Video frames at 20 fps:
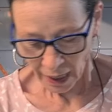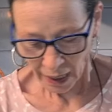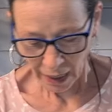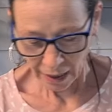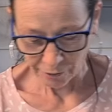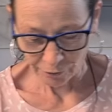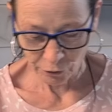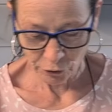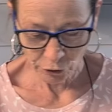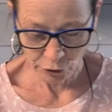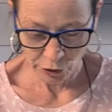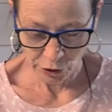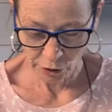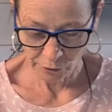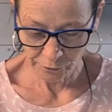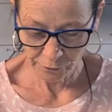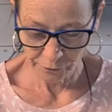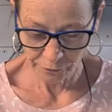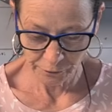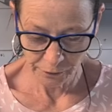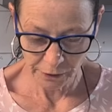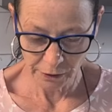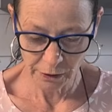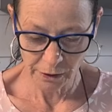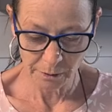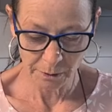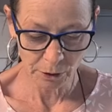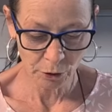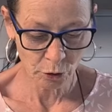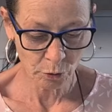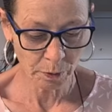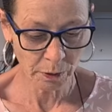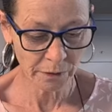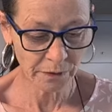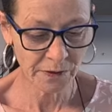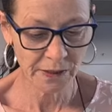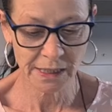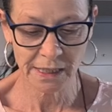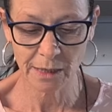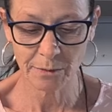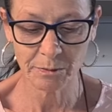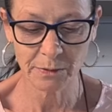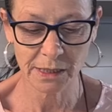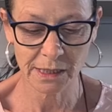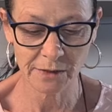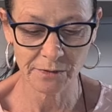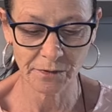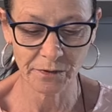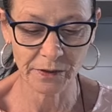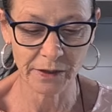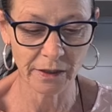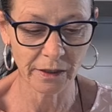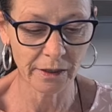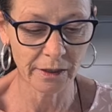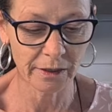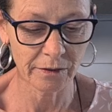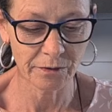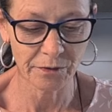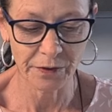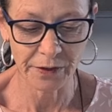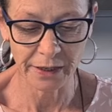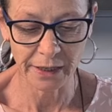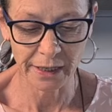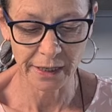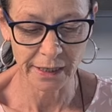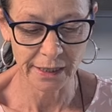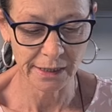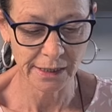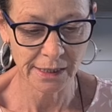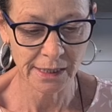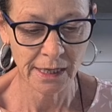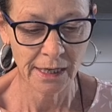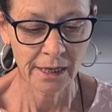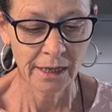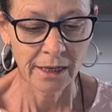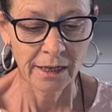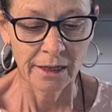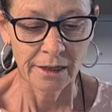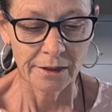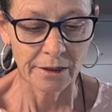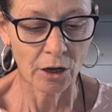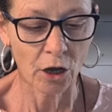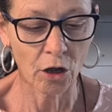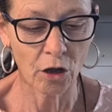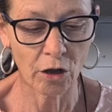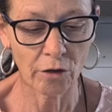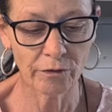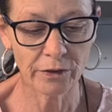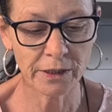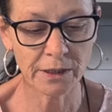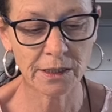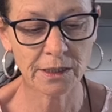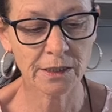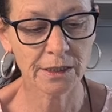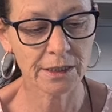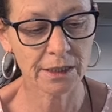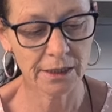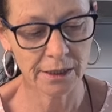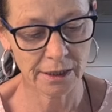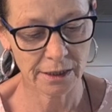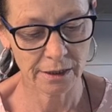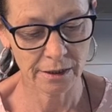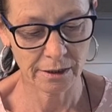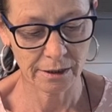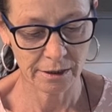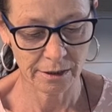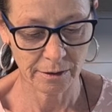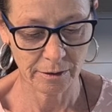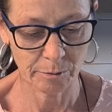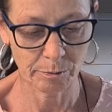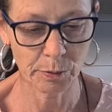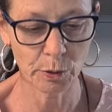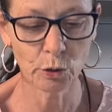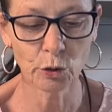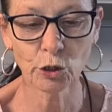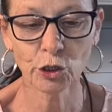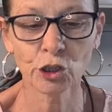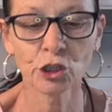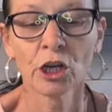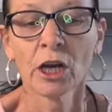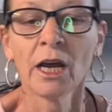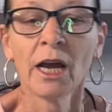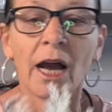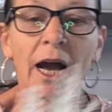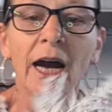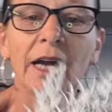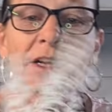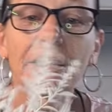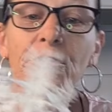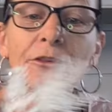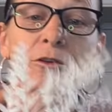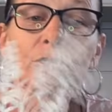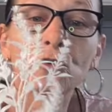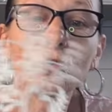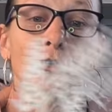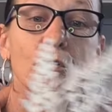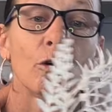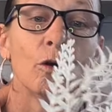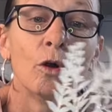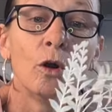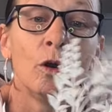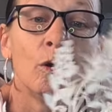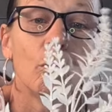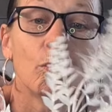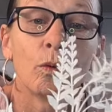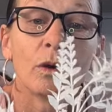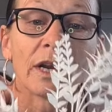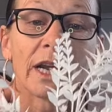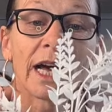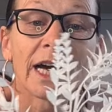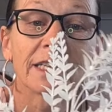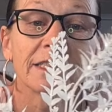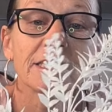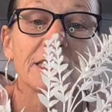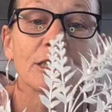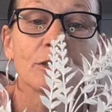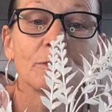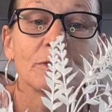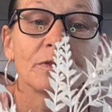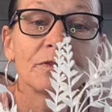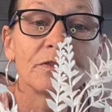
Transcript: I've cut off a couple of stems of these, the harvest bush, and I thought we'll add some